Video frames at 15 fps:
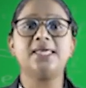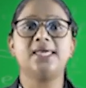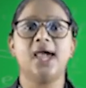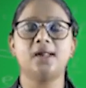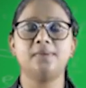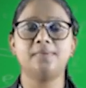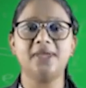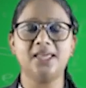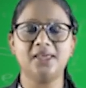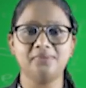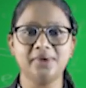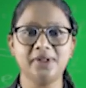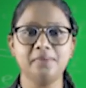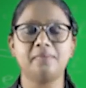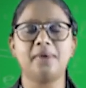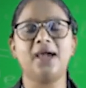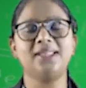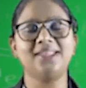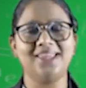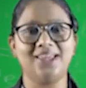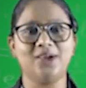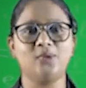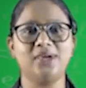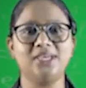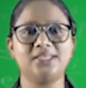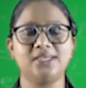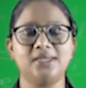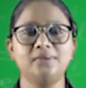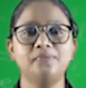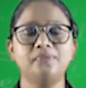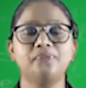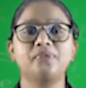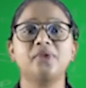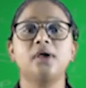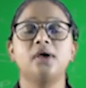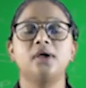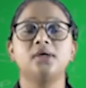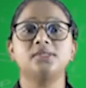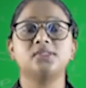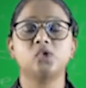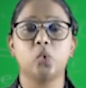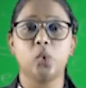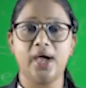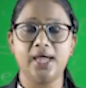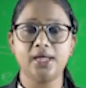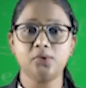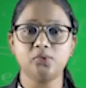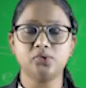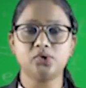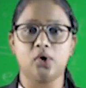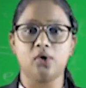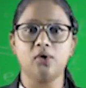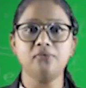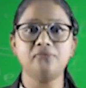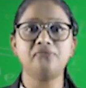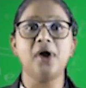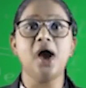can be given by the equation square root of